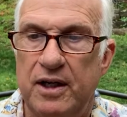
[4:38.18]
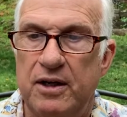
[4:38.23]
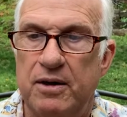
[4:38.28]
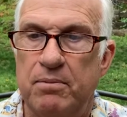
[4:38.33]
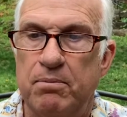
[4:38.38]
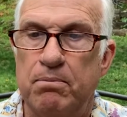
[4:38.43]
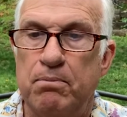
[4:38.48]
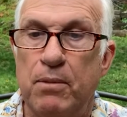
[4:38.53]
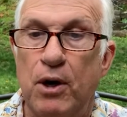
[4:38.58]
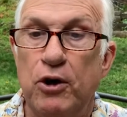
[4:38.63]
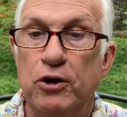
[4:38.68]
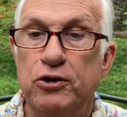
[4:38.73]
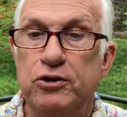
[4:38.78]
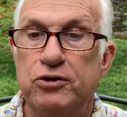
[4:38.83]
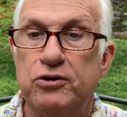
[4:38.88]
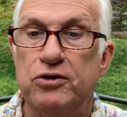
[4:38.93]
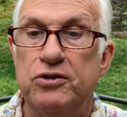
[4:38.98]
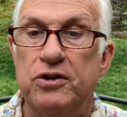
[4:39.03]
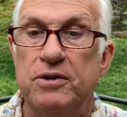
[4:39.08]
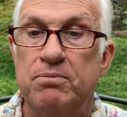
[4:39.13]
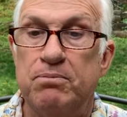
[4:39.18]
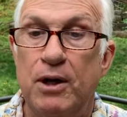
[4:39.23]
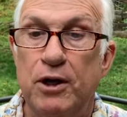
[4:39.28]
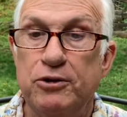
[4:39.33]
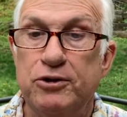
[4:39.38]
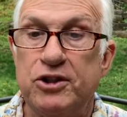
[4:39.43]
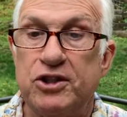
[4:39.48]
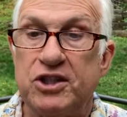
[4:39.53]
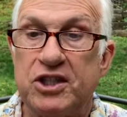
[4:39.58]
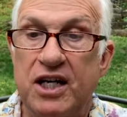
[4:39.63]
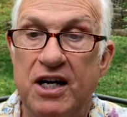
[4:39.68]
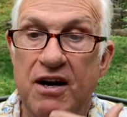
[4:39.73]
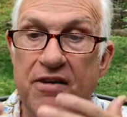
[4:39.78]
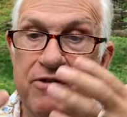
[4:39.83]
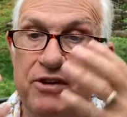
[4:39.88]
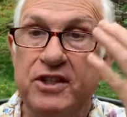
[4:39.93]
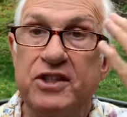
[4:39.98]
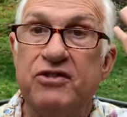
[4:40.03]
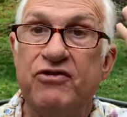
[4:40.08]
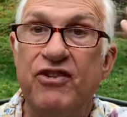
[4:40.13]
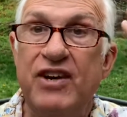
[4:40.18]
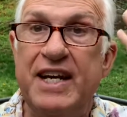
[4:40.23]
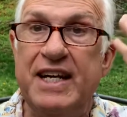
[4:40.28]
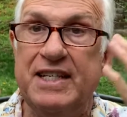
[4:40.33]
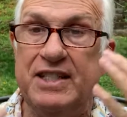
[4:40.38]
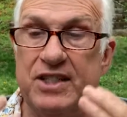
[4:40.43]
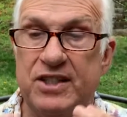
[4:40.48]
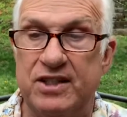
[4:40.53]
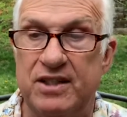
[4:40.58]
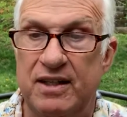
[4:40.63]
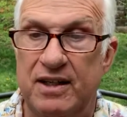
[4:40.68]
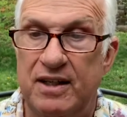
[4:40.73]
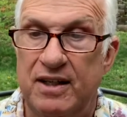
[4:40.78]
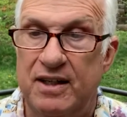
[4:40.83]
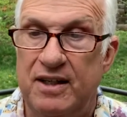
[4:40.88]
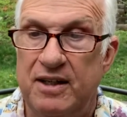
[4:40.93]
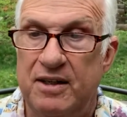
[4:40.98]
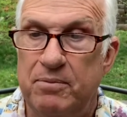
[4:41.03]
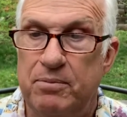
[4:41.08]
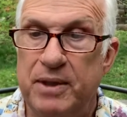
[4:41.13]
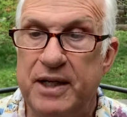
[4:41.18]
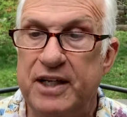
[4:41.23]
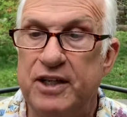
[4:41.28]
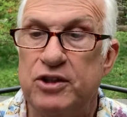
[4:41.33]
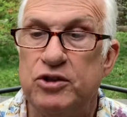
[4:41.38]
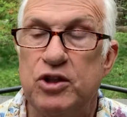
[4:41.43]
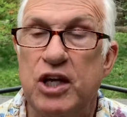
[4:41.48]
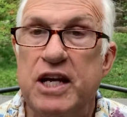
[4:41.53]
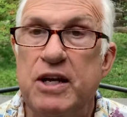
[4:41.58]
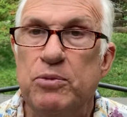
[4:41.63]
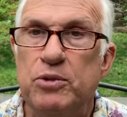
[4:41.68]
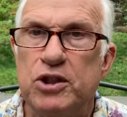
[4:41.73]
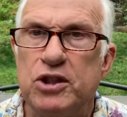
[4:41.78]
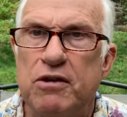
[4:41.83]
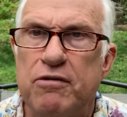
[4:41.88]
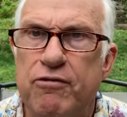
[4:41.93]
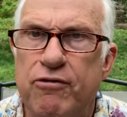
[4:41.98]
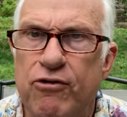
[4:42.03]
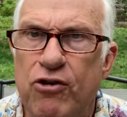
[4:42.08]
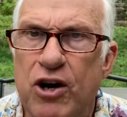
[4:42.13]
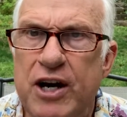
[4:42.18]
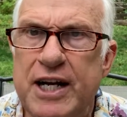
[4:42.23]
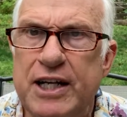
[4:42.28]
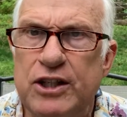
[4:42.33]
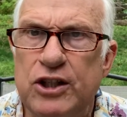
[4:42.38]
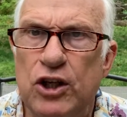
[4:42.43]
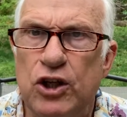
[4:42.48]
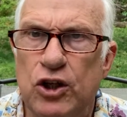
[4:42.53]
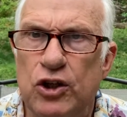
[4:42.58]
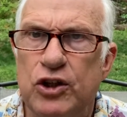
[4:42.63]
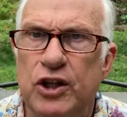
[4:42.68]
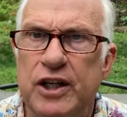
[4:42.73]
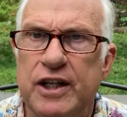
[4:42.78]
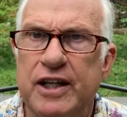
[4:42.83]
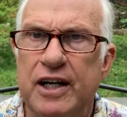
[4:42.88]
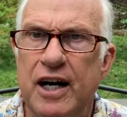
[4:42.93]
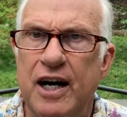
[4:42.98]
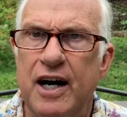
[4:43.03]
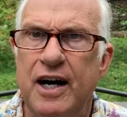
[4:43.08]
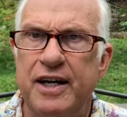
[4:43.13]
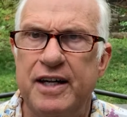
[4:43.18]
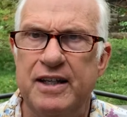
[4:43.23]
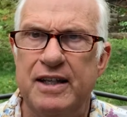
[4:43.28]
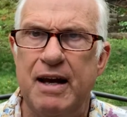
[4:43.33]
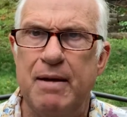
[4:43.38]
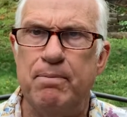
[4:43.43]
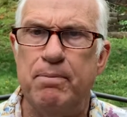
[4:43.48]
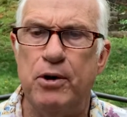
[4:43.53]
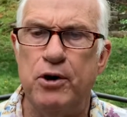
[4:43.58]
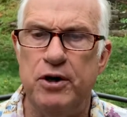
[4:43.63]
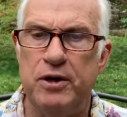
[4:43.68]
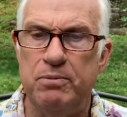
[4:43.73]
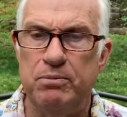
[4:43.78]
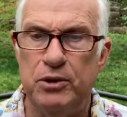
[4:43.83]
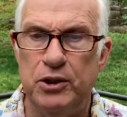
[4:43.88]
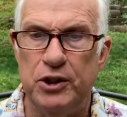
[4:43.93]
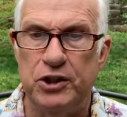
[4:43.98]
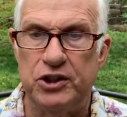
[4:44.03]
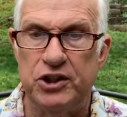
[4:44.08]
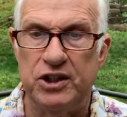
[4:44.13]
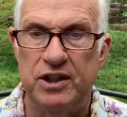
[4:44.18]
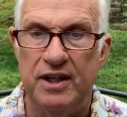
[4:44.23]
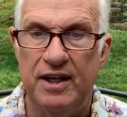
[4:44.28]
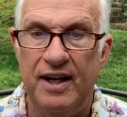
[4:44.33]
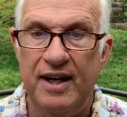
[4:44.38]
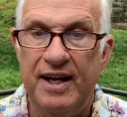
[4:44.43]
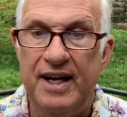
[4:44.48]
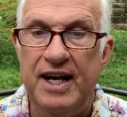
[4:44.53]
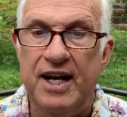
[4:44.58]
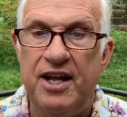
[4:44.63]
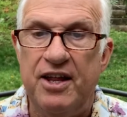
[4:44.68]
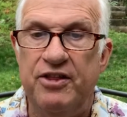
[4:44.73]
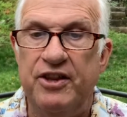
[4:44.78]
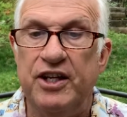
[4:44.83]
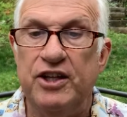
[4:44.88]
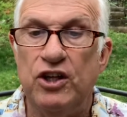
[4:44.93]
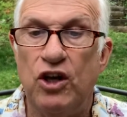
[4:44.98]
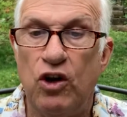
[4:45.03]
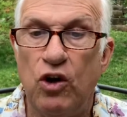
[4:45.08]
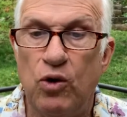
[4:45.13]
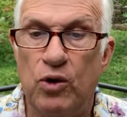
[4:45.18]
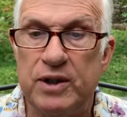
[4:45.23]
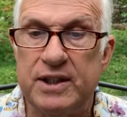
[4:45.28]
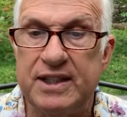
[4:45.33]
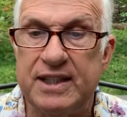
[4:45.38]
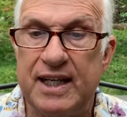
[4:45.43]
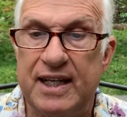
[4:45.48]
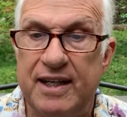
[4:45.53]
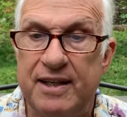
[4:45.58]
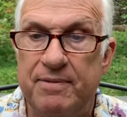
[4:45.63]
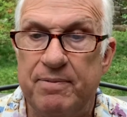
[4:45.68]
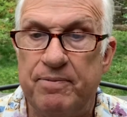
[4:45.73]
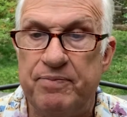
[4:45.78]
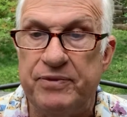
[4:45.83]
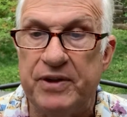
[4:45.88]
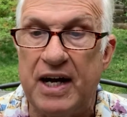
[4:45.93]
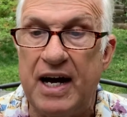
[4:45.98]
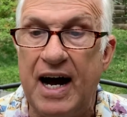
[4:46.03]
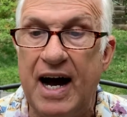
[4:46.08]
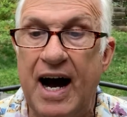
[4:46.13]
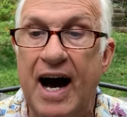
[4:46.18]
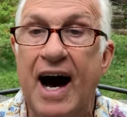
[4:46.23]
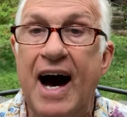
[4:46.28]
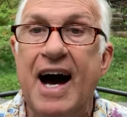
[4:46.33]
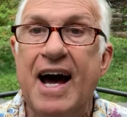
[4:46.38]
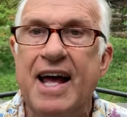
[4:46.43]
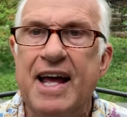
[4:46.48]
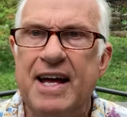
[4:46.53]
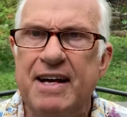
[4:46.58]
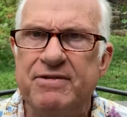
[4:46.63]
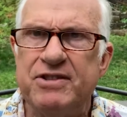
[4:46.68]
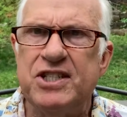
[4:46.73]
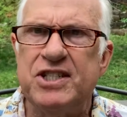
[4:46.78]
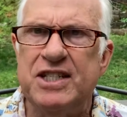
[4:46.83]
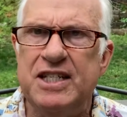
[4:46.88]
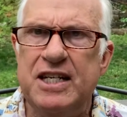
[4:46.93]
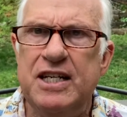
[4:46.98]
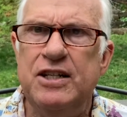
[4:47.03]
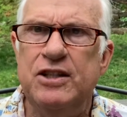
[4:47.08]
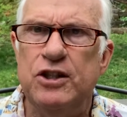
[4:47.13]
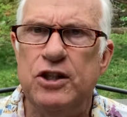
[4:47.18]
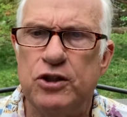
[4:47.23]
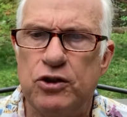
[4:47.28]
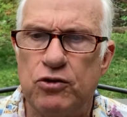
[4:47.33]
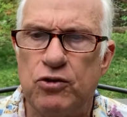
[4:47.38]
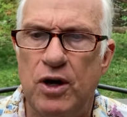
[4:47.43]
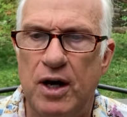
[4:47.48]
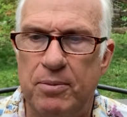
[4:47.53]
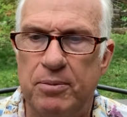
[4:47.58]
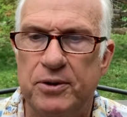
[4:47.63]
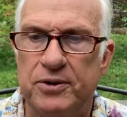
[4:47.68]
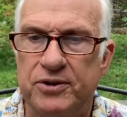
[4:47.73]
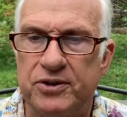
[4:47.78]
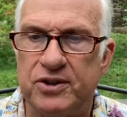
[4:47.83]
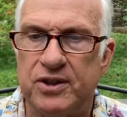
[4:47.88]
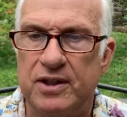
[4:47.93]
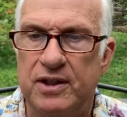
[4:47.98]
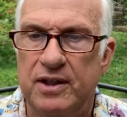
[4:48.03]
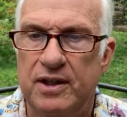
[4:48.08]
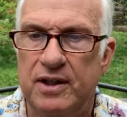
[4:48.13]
Moses covered his face because he was afraid to look at God in that burning bush. Then the Lord said, I have seen the troubles